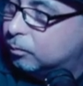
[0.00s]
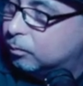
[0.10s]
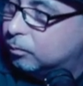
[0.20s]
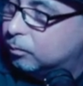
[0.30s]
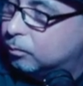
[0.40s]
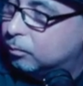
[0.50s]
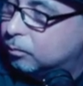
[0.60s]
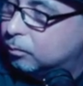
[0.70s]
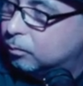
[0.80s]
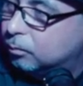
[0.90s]

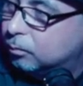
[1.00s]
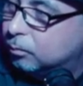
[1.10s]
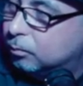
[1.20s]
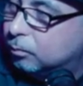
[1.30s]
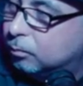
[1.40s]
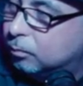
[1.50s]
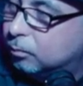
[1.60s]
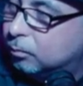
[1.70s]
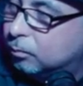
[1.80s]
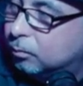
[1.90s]

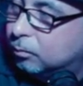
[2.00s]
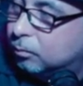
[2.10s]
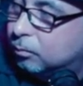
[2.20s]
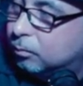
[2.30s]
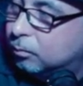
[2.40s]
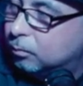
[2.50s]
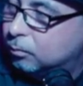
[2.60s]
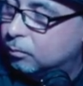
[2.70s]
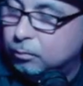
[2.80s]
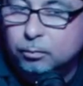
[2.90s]

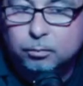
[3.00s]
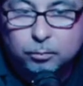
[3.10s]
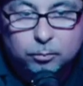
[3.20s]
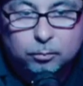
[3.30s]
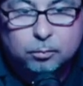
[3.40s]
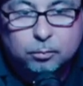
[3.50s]
(silent)